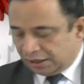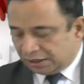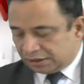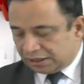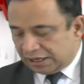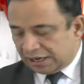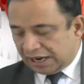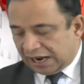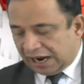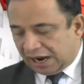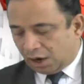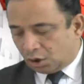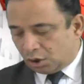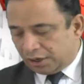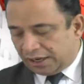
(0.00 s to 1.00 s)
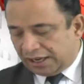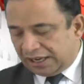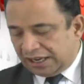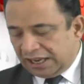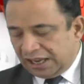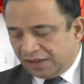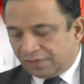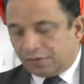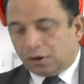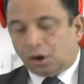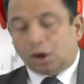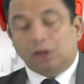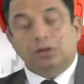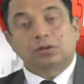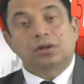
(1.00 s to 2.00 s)
Then ROE will
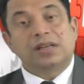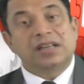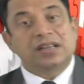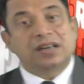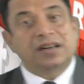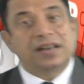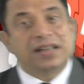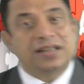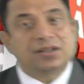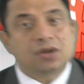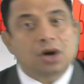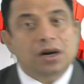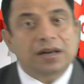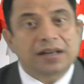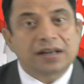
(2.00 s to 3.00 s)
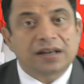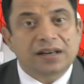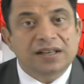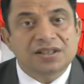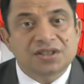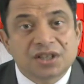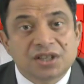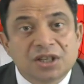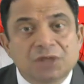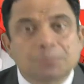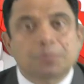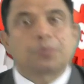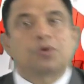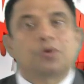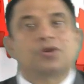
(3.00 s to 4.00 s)
also increase or decrease
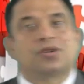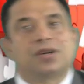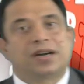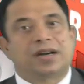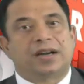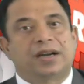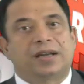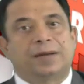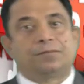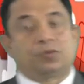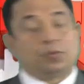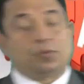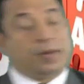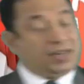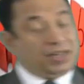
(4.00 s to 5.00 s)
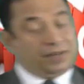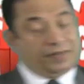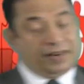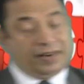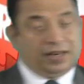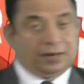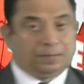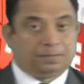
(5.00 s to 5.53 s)
disproportionately. So my dear friend,